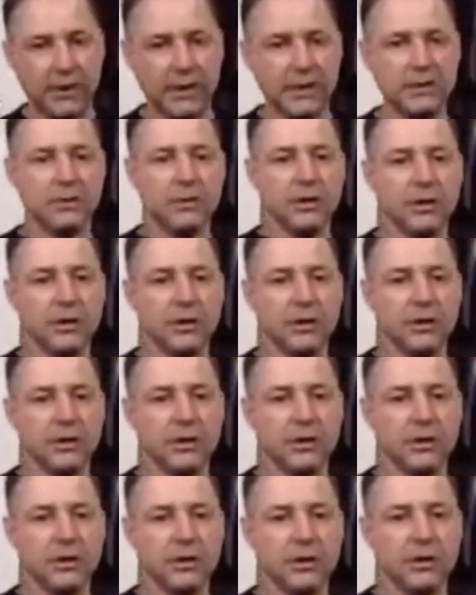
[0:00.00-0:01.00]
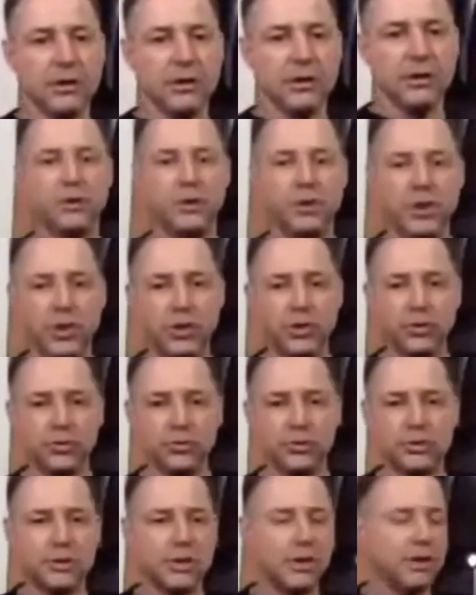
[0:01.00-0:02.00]
You learn but don't
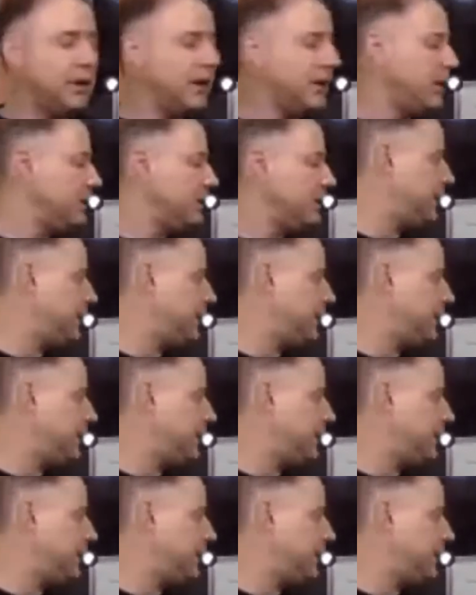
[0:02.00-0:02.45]
use, then